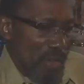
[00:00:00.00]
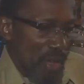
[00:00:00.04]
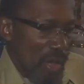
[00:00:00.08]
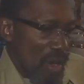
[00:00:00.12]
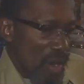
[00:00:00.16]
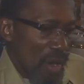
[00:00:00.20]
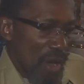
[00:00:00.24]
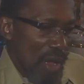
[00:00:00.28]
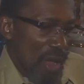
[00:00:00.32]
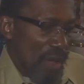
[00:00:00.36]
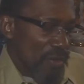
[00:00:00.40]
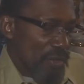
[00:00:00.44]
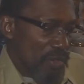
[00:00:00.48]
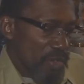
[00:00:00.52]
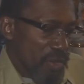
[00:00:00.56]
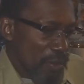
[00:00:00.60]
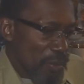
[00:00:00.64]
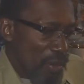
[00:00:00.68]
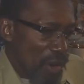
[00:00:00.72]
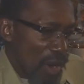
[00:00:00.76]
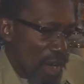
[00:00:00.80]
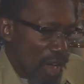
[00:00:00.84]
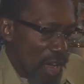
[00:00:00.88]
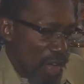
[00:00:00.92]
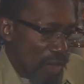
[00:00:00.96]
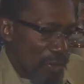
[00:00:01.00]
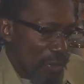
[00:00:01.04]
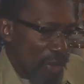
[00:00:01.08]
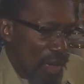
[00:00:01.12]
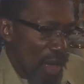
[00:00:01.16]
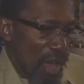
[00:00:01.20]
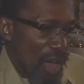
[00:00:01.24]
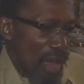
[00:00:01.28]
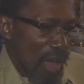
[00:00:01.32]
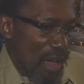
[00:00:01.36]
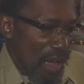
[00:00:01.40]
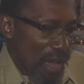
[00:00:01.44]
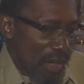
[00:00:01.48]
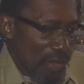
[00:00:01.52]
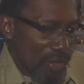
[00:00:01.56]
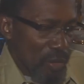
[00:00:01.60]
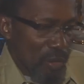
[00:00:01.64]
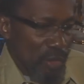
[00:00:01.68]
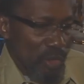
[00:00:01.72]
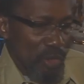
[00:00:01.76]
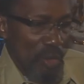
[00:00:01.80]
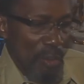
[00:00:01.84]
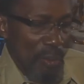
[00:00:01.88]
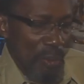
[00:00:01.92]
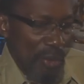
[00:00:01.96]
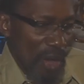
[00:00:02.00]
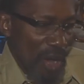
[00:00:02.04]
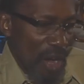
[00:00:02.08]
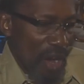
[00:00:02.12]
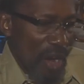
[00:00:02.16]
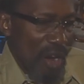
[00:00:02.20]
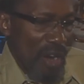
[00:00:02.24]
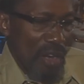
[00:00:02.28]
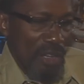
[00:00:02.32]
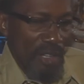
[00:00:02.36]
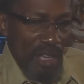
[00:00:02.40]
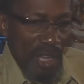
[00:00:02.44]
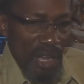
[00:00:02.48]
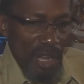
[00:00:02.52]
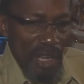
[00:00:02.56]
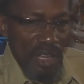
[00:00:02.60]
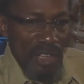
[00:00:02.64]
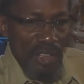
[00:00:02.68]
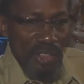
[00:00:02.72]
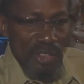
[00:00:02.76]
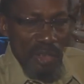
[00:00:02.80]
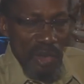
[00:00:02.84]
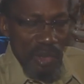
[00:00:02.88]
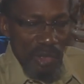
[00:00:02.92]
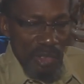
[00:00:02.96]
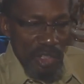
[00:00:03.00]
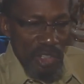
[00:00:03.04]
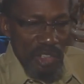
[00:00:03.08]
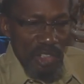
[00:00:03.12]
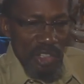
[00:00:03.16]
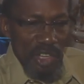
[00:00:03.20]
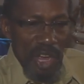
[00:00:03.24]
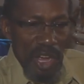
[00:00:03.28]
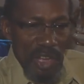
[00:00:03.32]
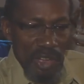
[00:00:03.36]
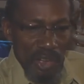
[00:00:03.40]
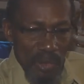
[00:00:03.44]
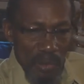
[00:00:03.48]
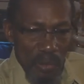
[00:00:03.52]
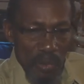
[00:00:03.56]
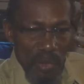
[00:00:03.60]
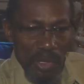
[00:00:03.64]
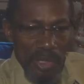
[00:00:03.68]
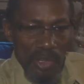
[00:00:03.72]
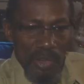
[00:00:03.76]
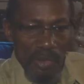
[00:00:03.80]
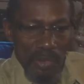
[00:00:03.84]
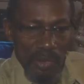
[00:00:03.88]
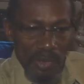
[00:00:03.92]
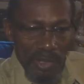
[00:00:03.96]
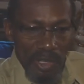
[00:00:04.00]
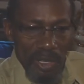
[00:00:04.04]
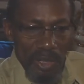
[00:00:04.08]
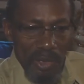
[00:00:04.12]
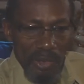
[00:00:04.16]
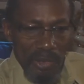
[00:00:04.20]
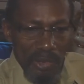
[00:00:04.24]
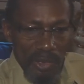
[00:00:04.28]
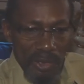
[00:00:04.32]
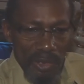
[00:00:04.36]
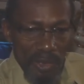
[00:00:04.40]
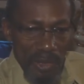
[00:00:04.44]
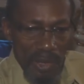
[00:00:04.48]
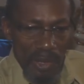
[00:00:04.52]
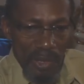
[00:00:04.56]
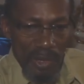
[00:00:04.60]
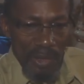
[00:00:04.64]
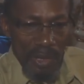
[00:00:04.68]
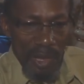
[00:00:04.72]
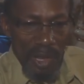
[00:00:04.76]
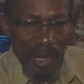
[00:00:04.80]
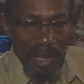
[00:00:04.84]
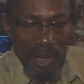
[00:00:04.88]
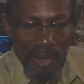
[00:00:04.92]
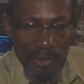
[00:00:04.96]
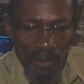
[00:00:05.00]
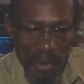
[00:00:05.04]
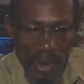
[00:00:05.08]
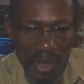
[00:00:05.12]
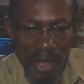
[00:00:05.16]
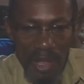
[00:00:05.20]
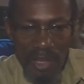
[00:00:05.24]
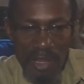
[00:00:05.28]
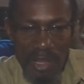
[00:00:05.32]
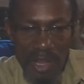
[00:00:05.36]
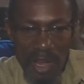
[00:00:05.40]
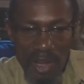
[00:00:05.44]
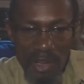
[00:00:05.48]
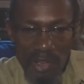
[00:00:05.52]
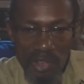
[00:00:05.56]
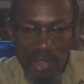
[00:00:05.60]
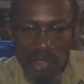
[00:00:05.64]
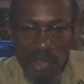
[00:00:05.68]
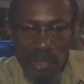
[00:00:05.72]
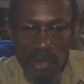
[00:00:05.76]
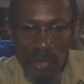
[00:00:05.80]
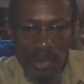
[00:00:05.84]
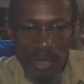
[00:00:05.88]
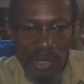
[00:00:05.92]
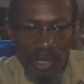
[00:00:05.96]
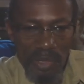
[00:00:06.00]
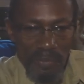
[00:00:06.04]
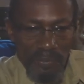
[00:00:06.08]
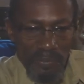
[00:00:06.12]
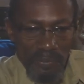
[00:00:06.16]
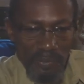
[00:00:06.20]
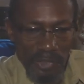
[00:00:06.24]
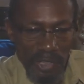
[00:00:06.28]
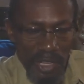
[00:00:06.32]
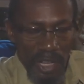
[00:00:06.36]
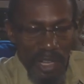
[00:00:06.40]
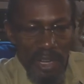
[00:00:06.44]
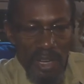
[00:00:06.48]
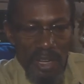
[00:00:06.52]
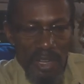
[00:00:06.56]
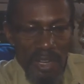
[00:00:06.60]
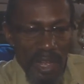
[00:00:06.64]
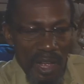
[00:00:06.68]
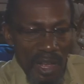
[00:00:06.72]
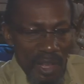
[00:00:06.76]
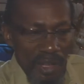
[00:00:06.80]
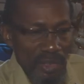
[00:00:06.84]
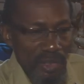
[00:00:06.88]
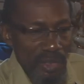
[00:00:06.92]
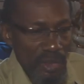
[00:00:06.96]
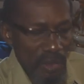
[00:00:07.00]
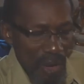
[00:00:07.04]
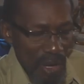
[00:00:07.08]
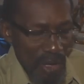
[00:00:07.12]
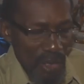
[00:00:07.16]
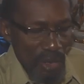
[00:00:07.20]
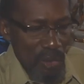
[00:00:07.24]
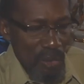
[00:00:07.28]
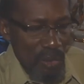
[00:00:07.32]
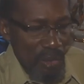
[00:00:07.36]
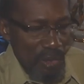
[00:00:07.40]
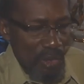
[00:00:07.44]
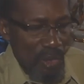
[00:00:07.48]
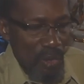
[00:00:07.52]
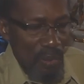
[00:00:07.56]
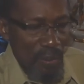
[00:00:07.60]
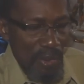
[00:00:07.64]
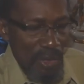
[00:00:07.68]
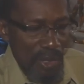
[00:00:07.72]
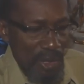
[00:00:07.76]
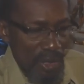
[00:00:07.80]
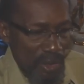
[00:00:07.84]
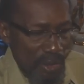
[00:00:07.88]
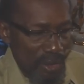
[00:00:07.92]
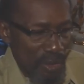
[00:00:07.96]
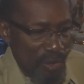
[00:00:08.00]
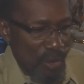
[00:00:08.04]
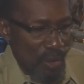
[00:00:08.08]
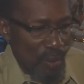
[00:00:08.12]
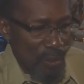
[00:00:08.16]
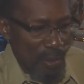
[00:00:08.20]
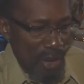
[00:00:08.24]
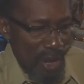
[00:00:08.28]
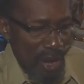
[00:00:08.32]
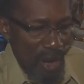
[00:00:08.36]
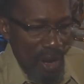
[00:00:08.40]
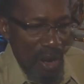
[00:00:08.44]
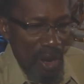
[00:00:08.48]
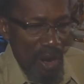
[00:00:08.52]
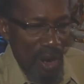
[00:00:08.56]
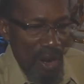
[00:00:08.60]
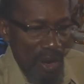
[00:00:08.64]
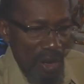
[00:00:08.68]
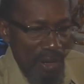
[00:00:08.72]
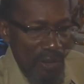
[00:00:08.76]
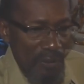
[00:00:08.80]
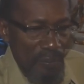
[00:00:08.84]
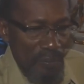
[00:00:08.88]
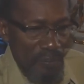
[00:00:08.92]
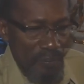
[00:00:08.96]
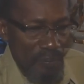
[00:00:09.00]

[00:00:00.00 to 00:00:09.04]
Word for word: No, it hasn't surprised me. I, I knew it was going to be a hard case because they shot in the window and killed her and then ran down the street late at night. So I know it's going to be, it's going to be hard.